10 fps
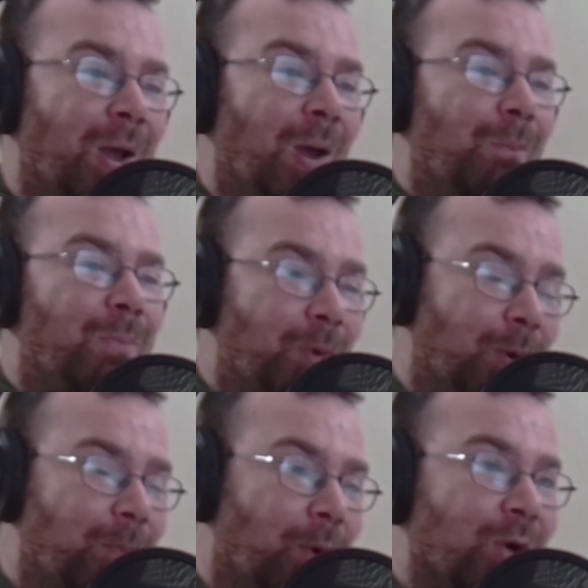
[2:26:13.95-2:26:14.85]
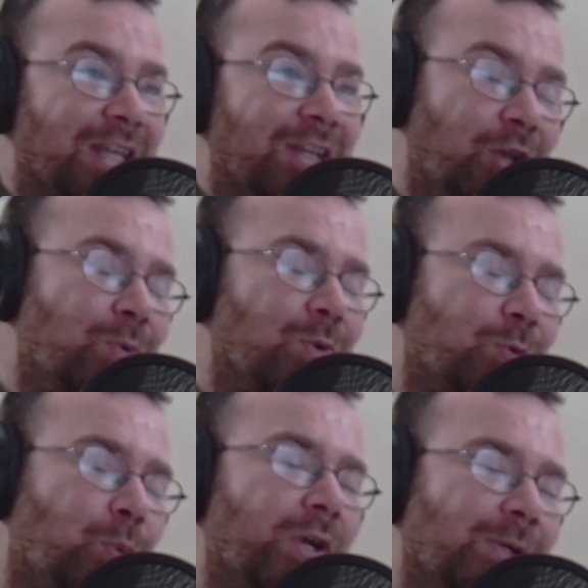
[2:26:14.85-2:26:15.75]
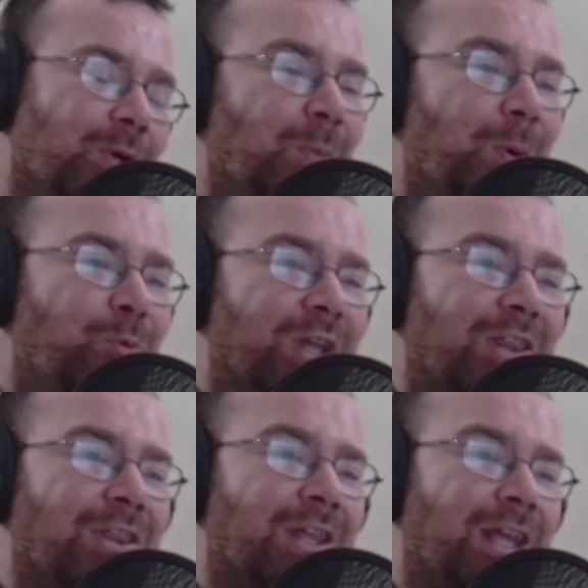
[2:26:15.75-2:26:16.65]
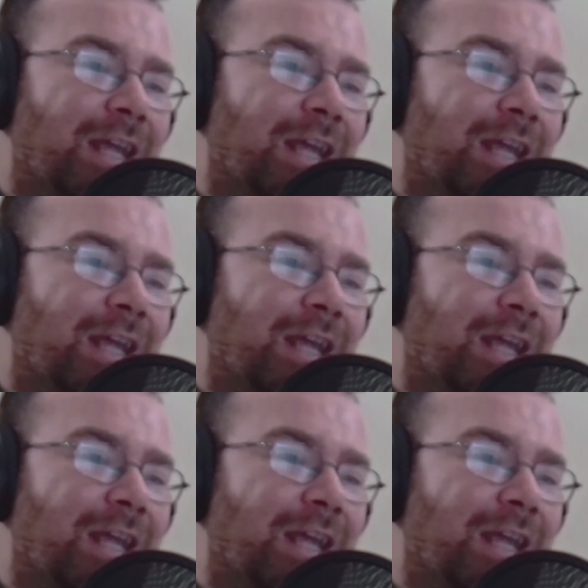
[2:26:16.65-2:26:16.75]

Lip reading: But more importantly, and who knows what he'll come up with,